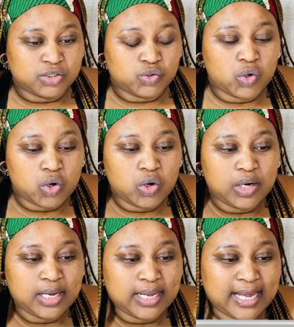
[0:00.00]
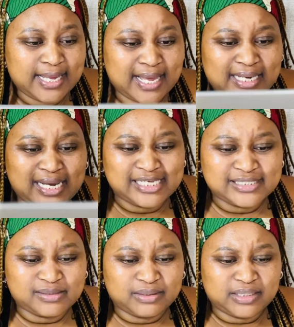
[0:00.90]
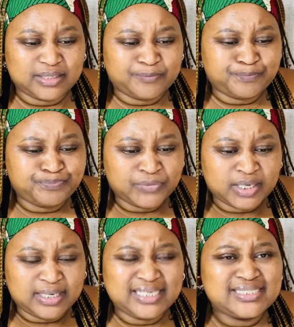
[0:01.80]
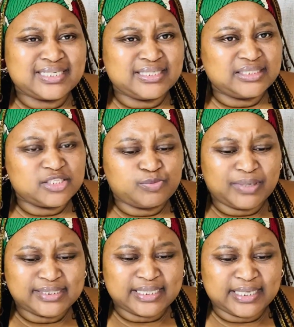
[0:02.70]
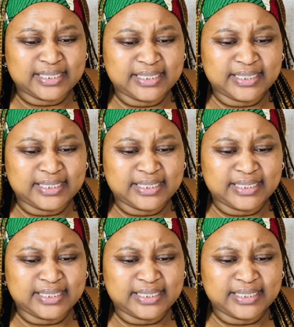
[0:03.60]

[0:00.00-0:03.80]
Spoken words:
Let's read this part again.